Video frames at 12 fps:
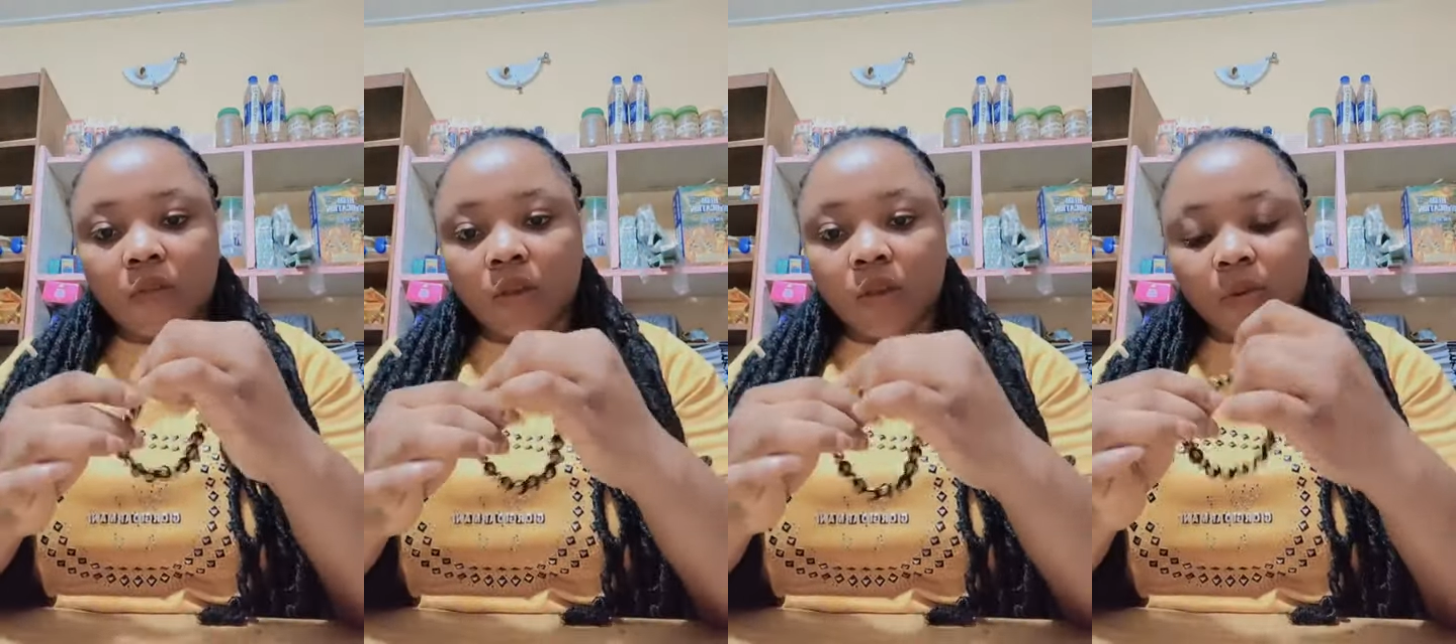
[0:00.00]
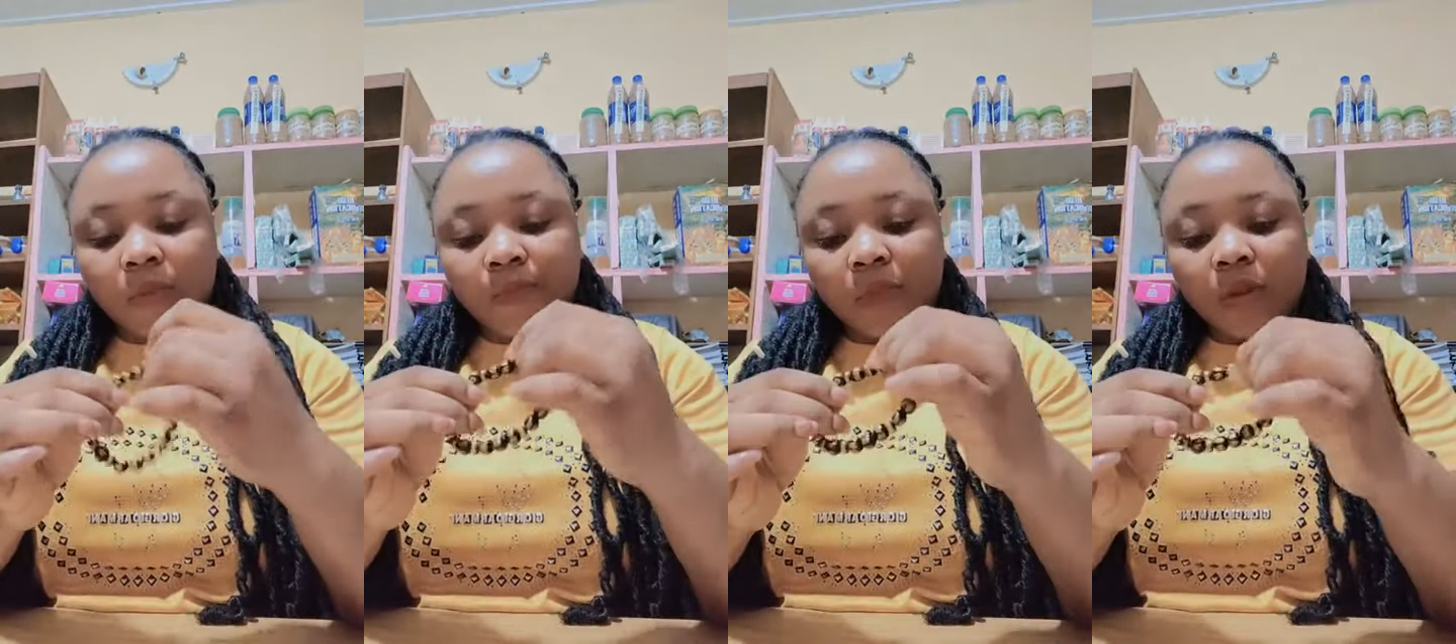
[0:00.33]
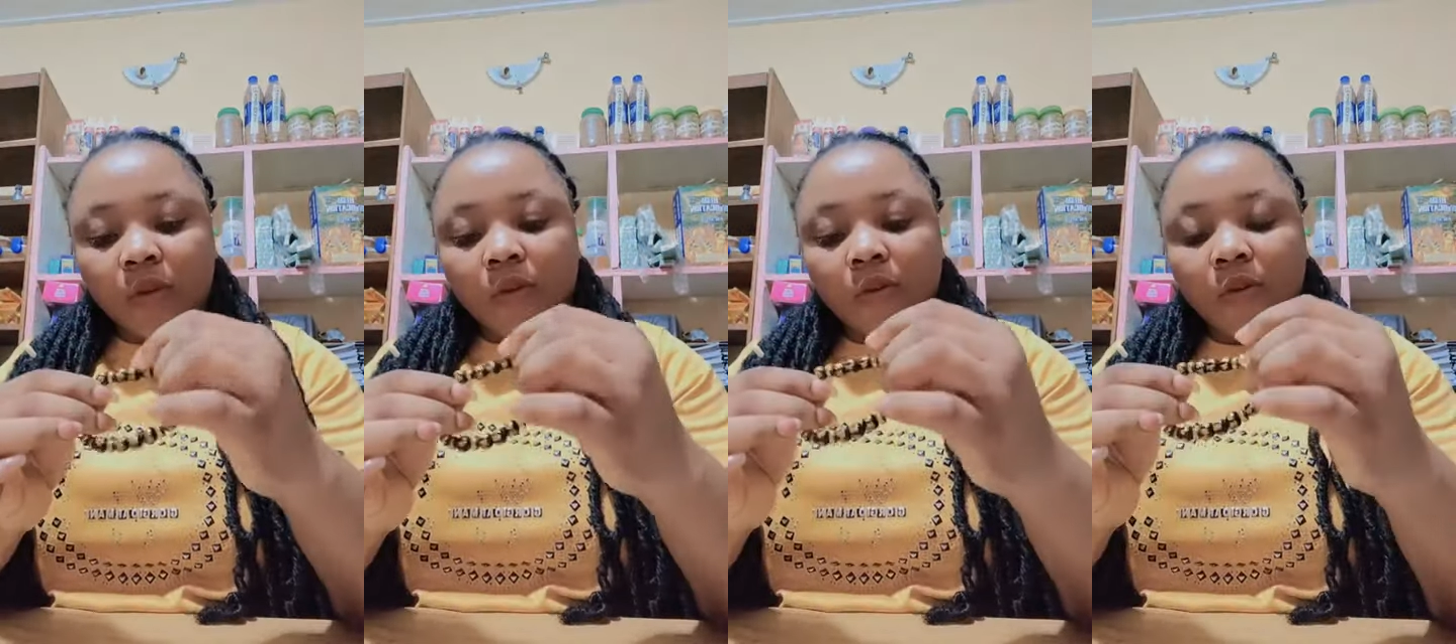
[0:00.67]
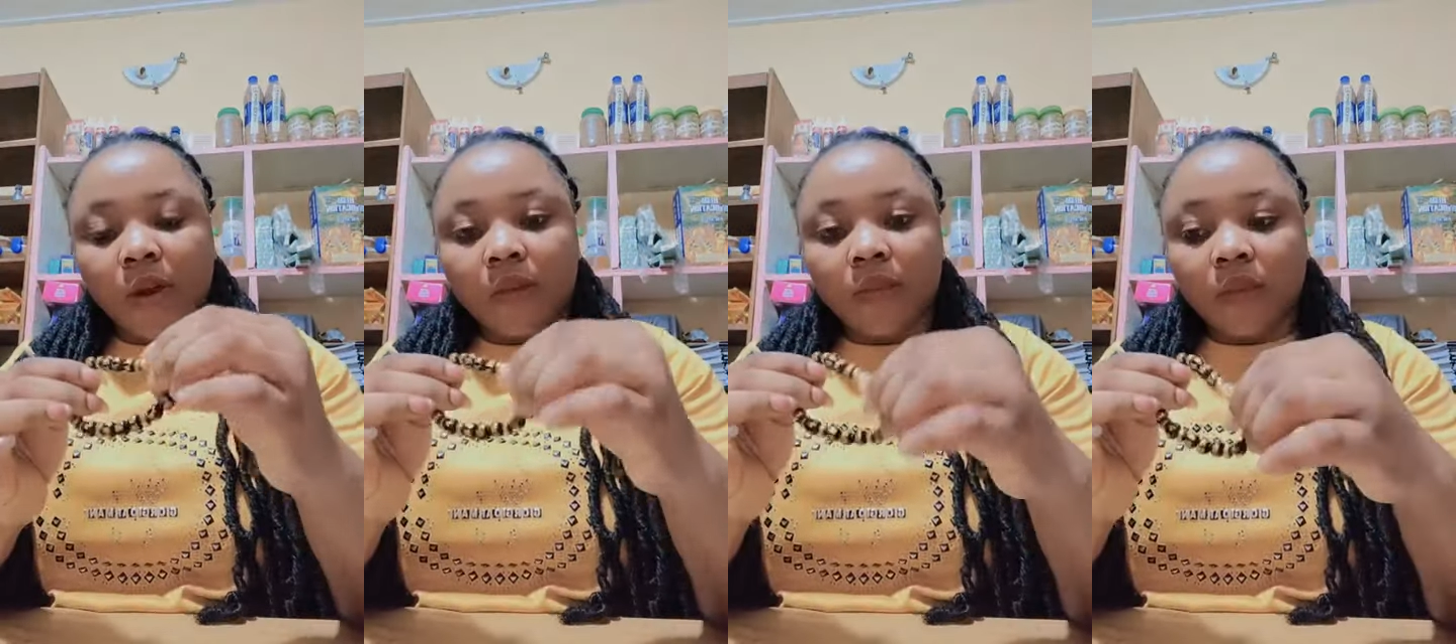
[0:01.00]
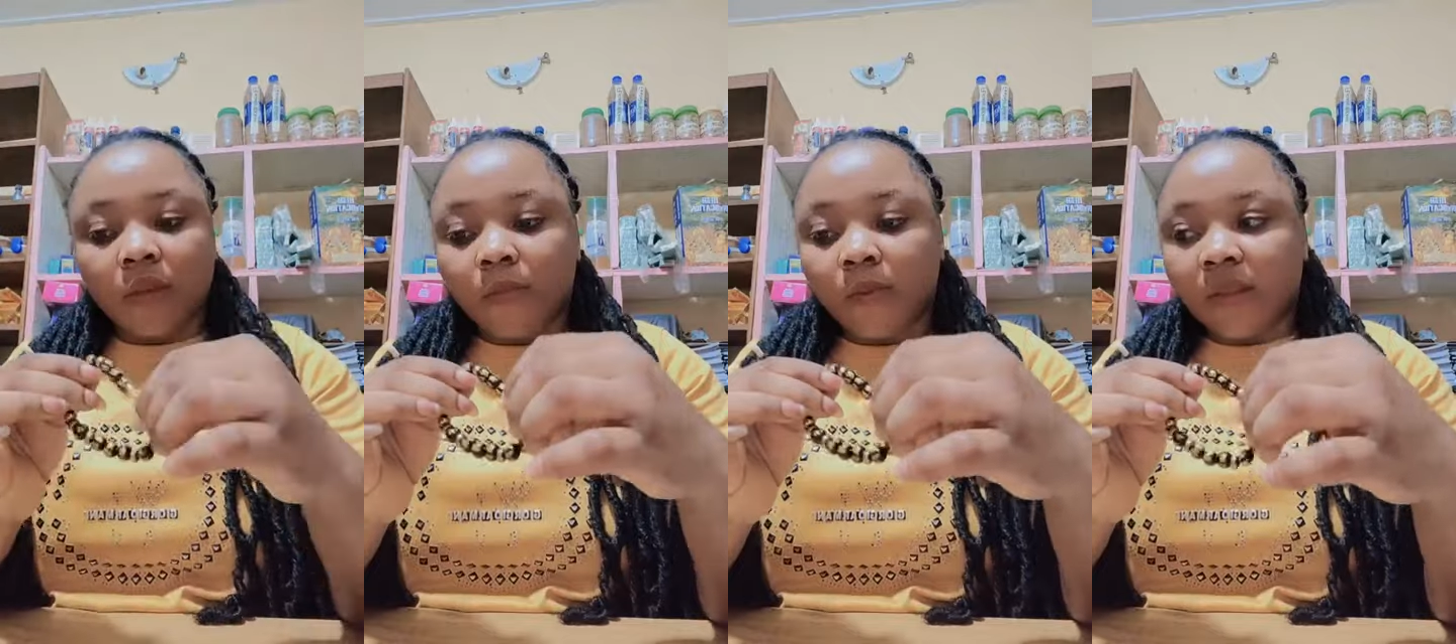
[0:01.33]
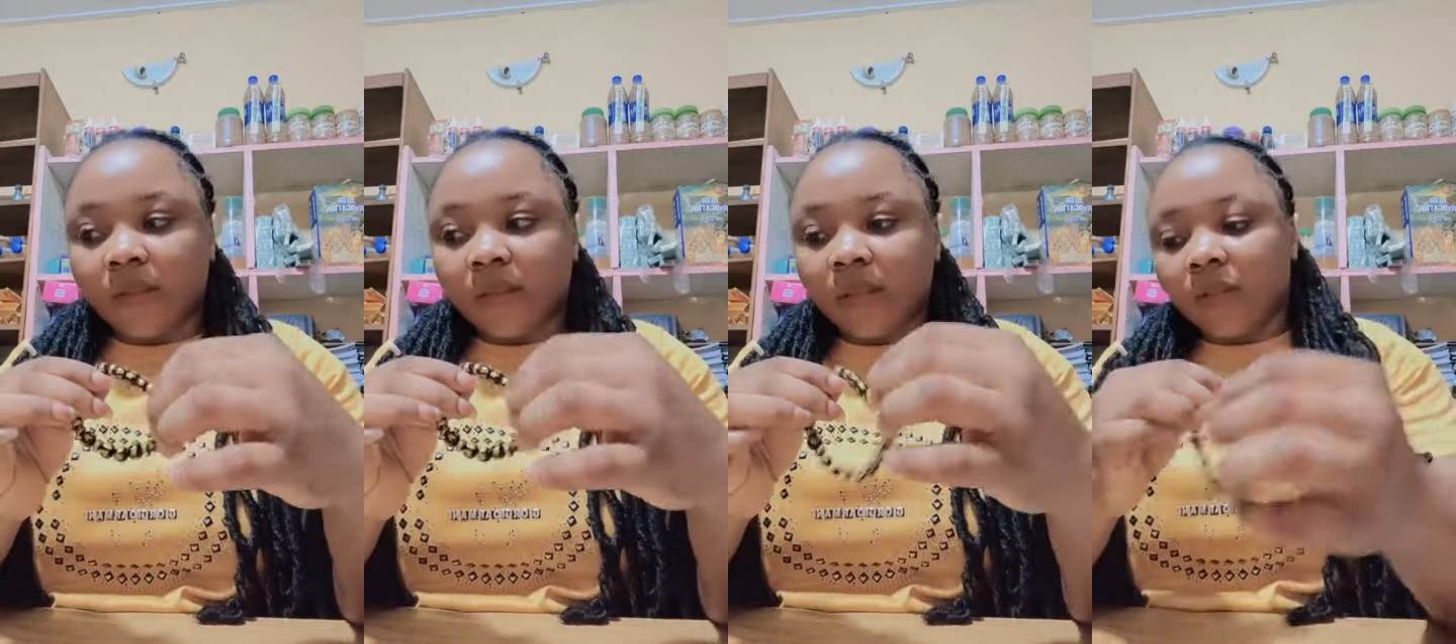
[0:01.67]
oil around the
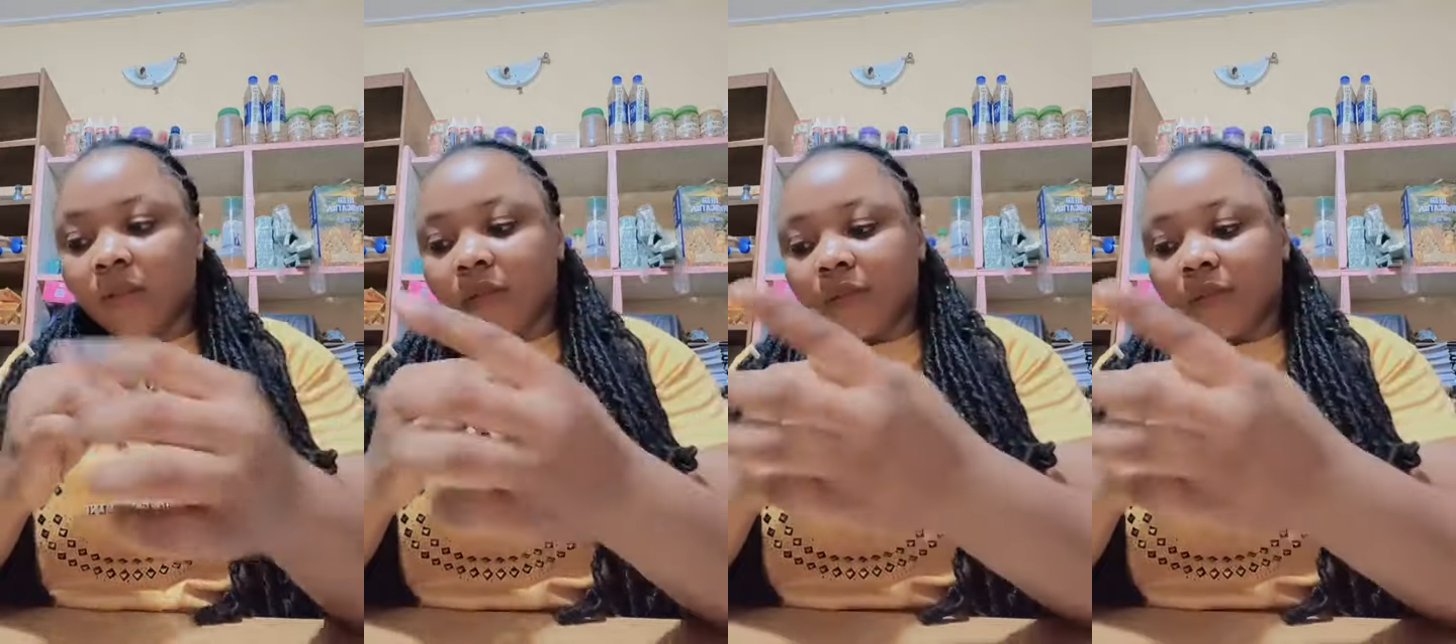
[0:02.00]
bracelet.